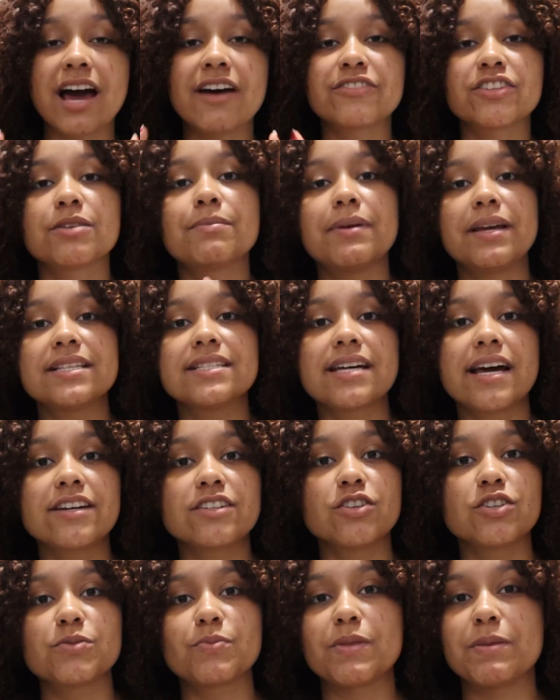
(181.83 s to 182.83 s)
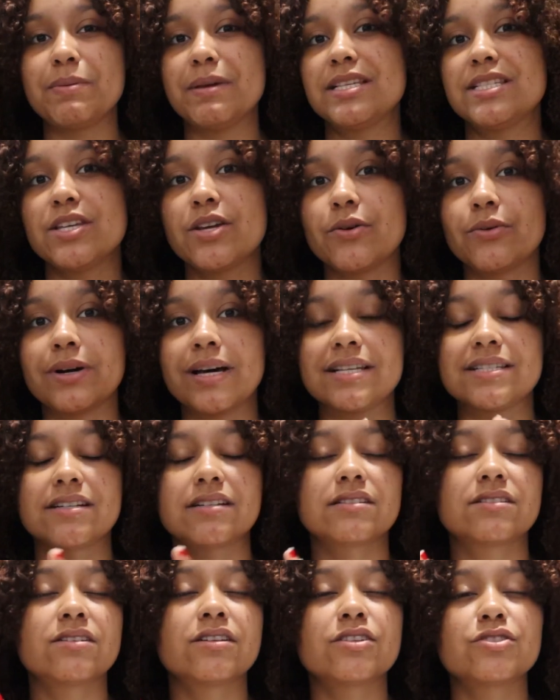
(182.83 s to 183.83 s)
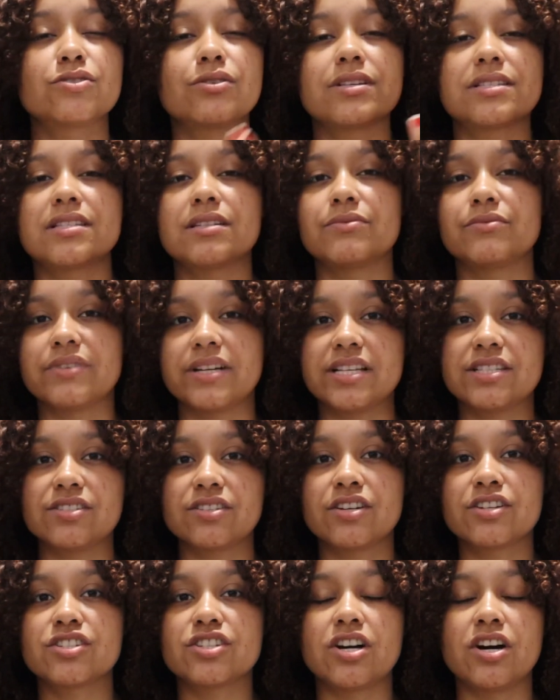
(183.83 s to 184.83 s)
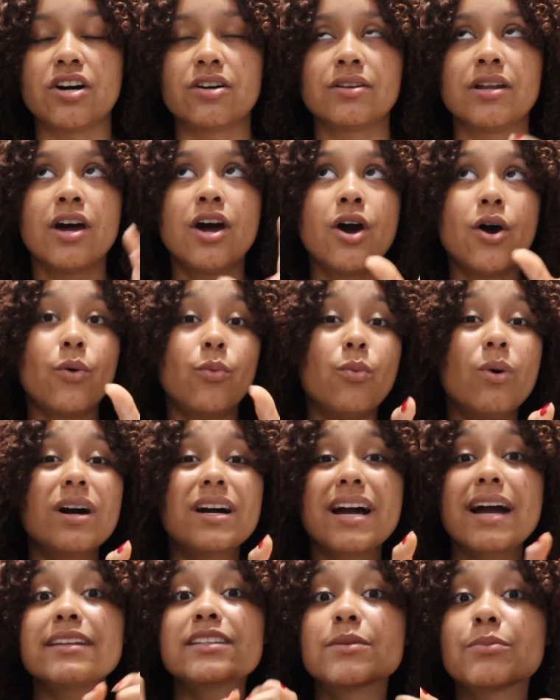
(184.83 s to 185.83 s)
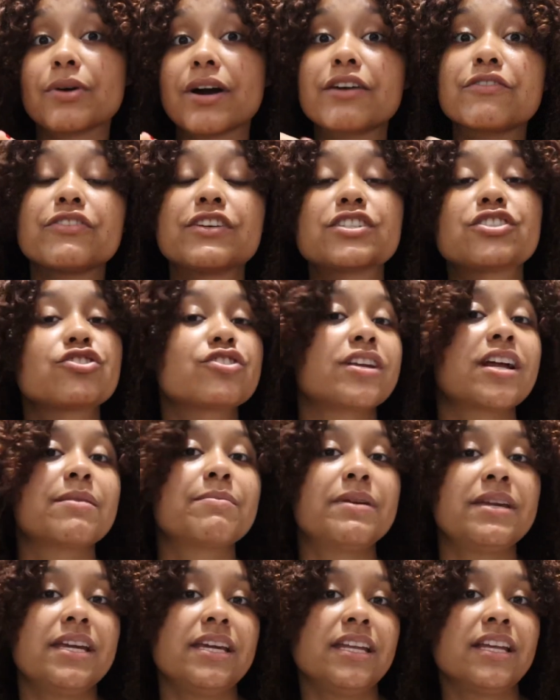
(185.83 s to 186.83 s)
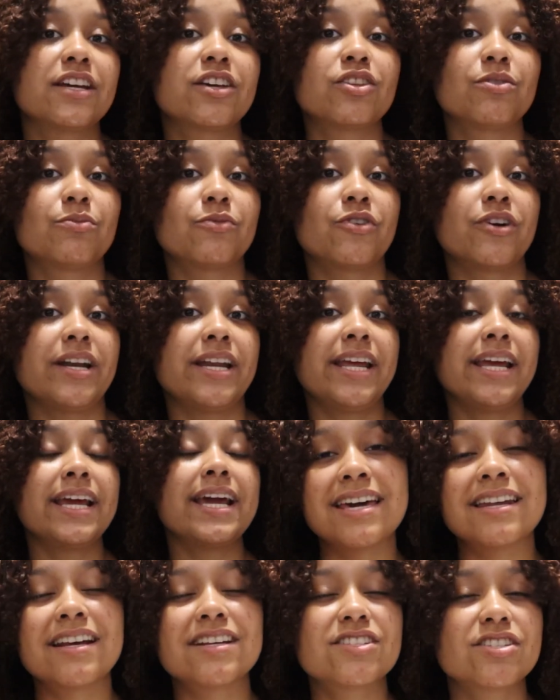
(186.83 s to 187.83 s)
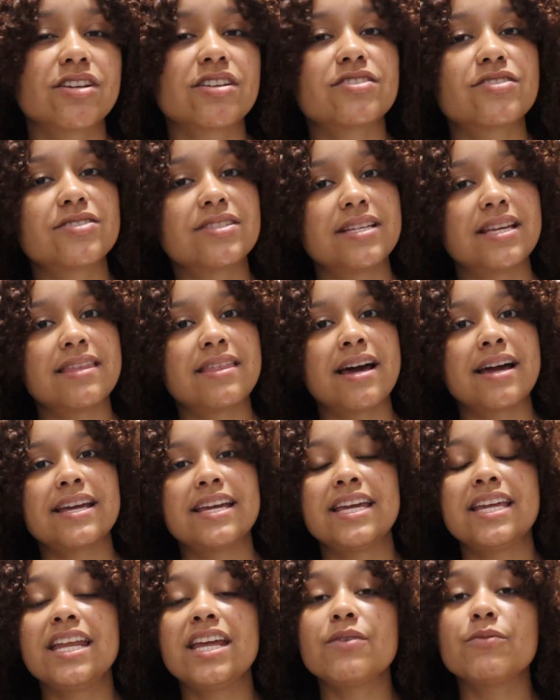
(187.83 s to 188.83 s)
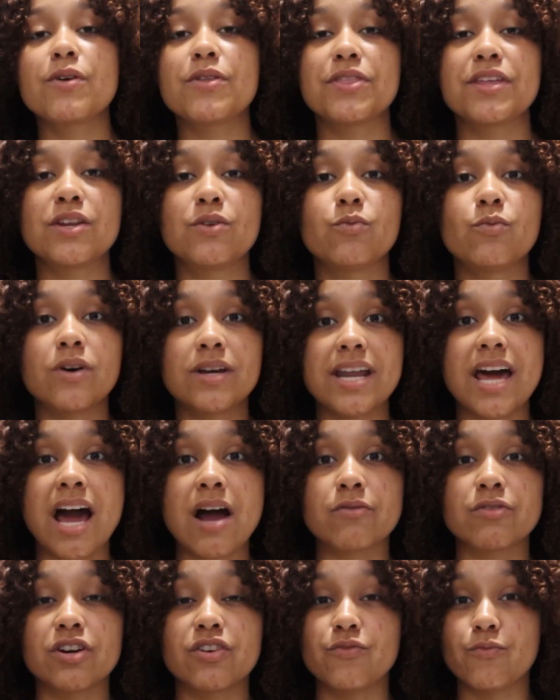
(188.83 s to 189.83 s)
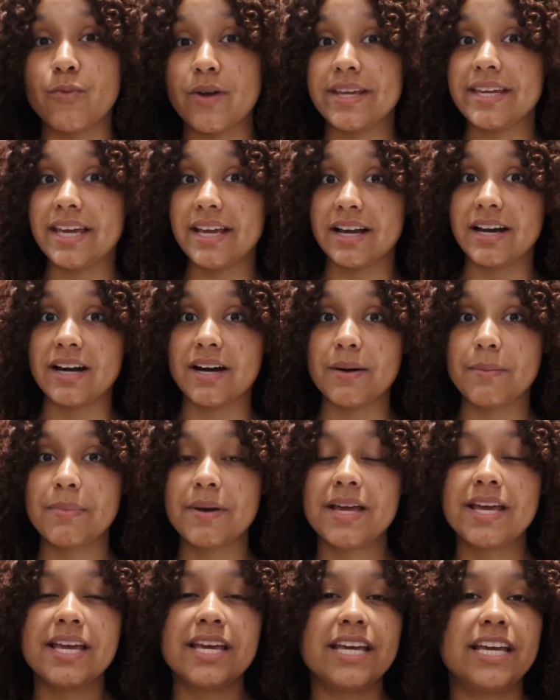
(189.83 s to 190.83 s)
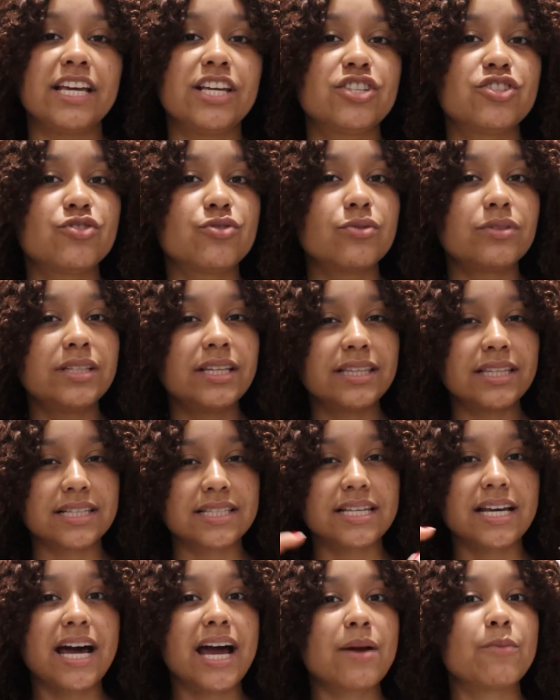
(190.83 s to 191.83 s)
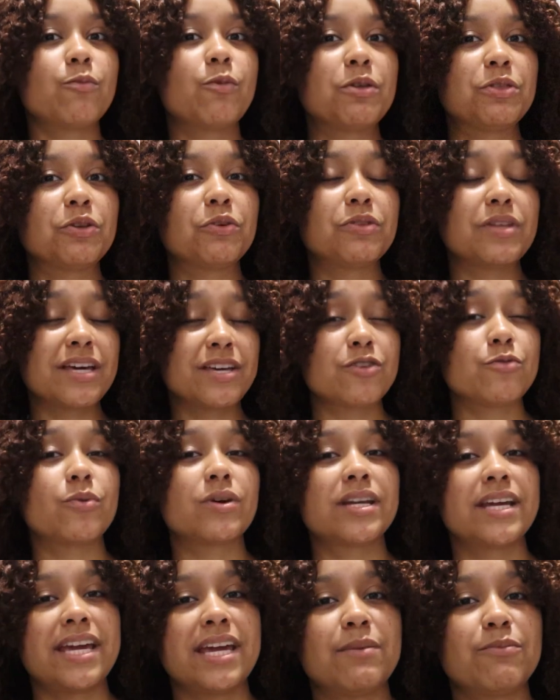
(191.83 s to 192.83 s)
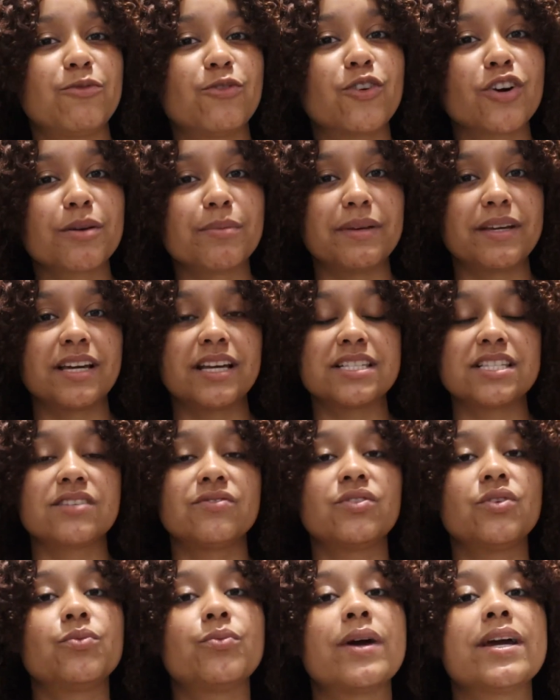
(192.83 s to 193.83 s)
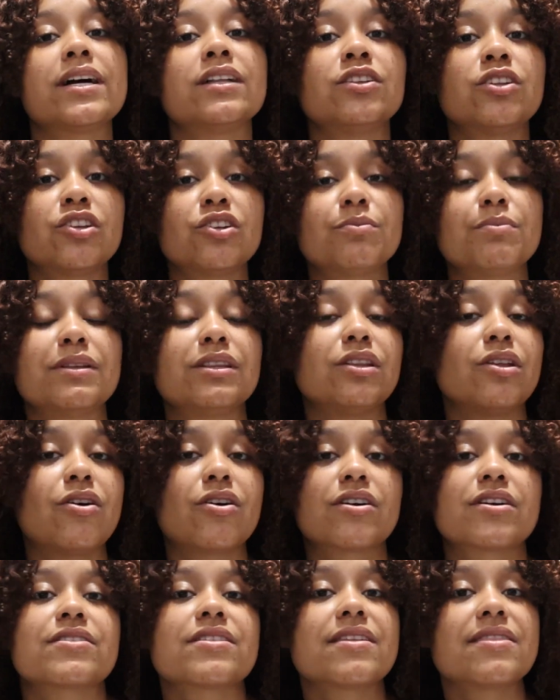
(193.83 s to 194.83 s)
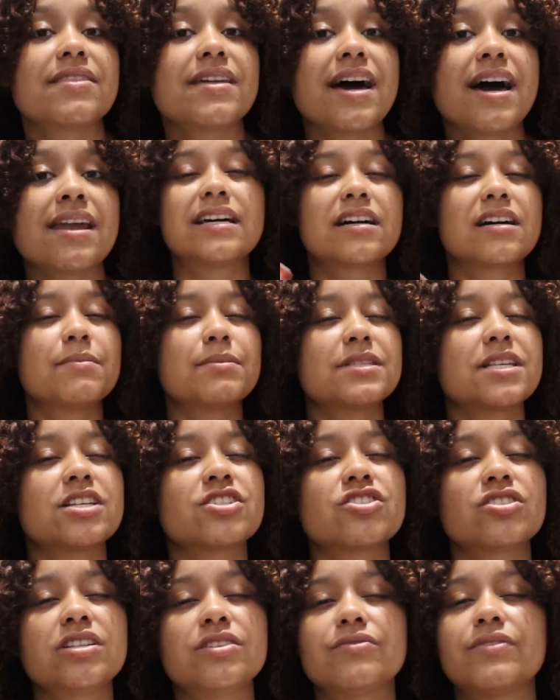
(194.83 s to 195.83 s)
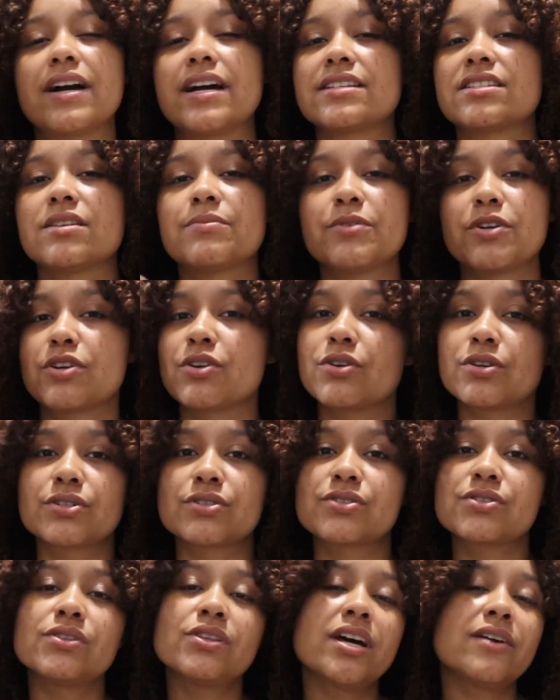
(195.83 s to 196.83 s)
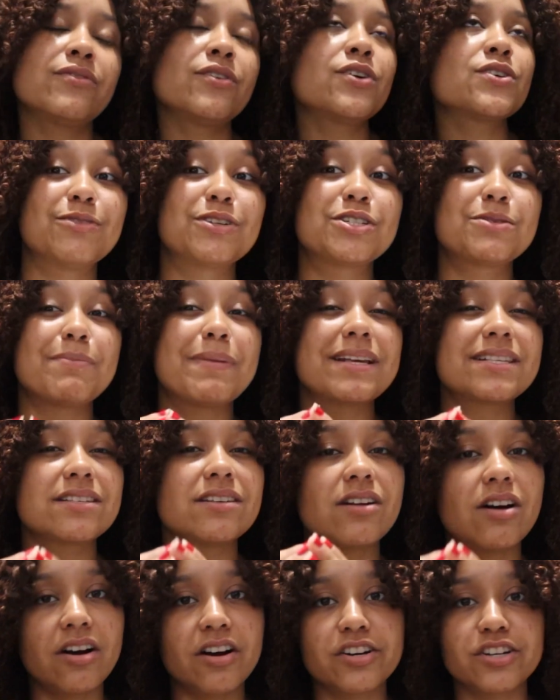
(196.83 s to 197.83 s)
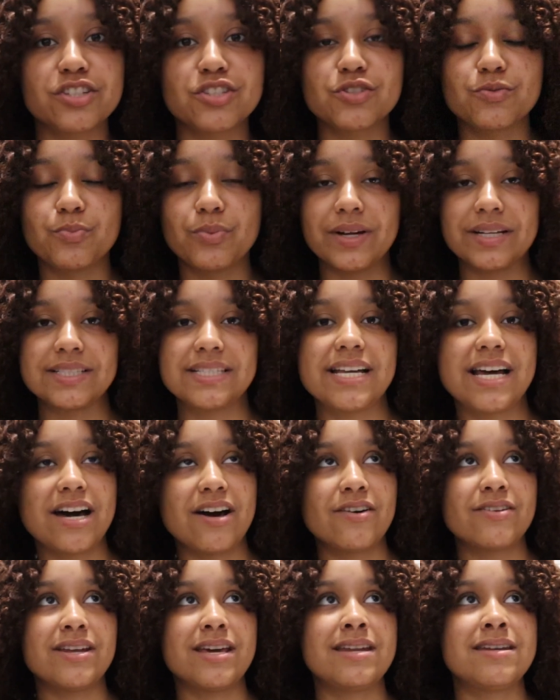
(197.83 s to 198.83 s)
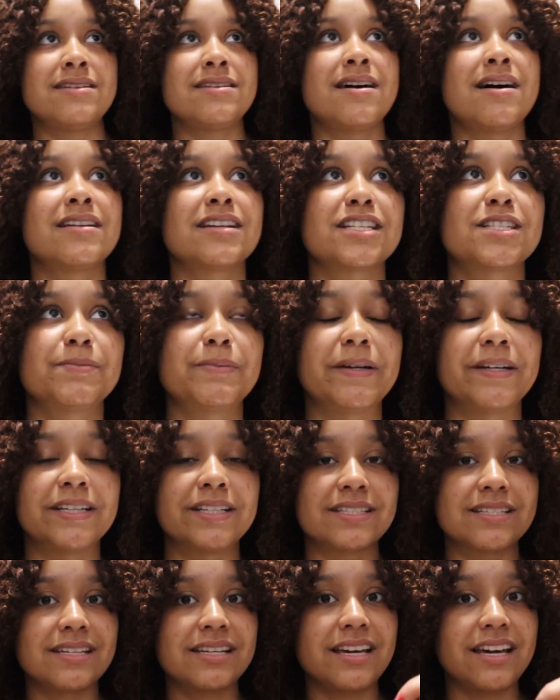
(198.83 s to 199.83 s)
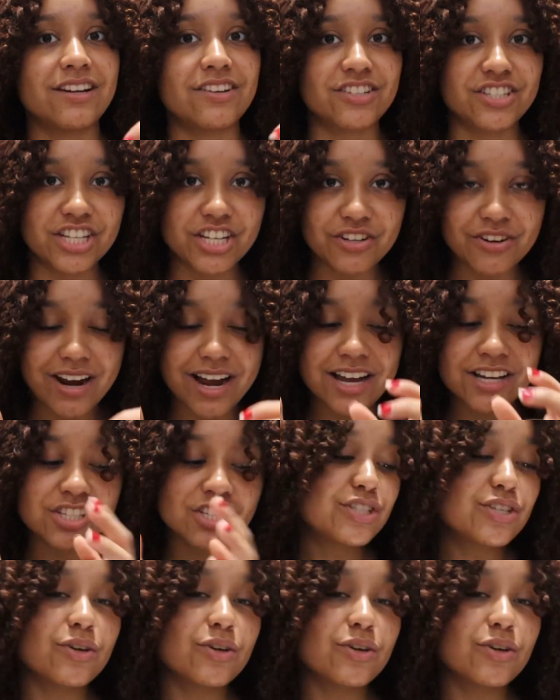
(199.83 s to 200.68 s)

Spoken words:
After being diagnosed with PCOS, I started doing some research on what kind of breakfast should I be eating in the morning, and I started to see that eating within 1 hour of waking up is truly the time window that you want to aim for, because if you wait a little bit longer than that, that could potentially rise up your cortisol level, which makes it harder to bring down and not experience an energy crash.